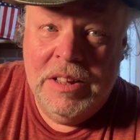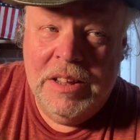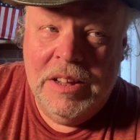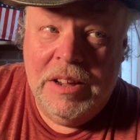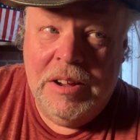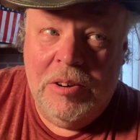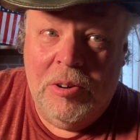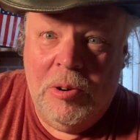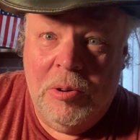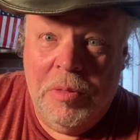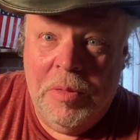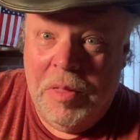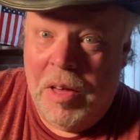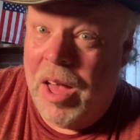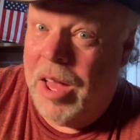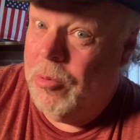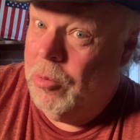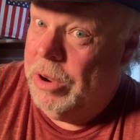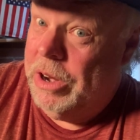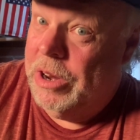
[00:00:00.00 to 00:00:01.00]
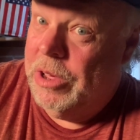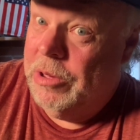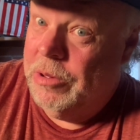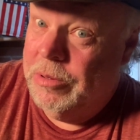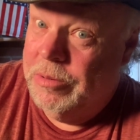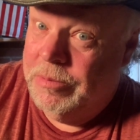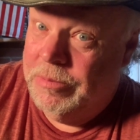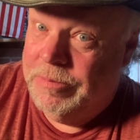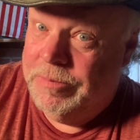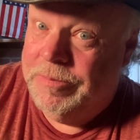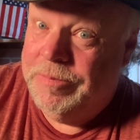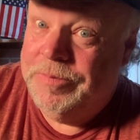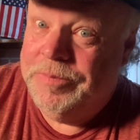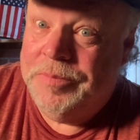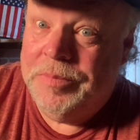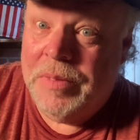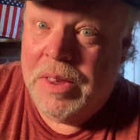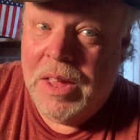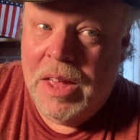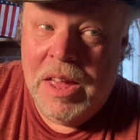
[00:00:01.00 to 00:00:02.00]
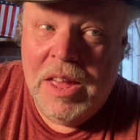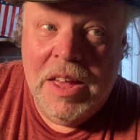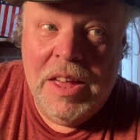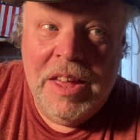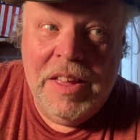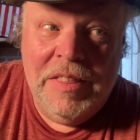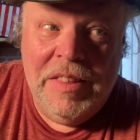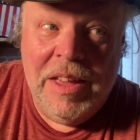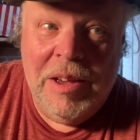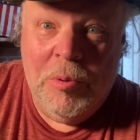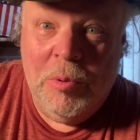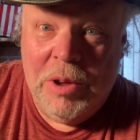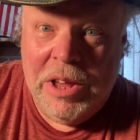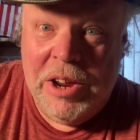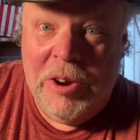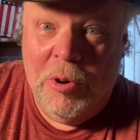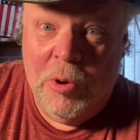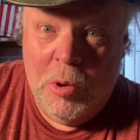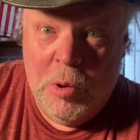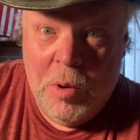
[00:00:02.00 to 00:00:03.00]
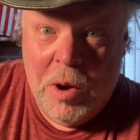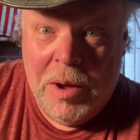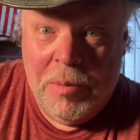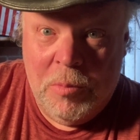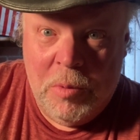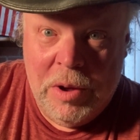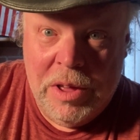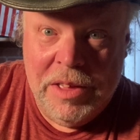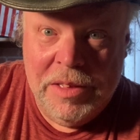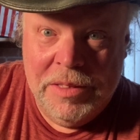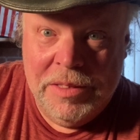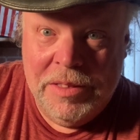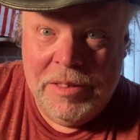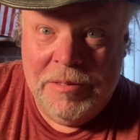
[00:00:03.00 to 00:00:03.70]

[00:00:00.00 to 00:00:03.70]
or thought we knew, that we grew up with,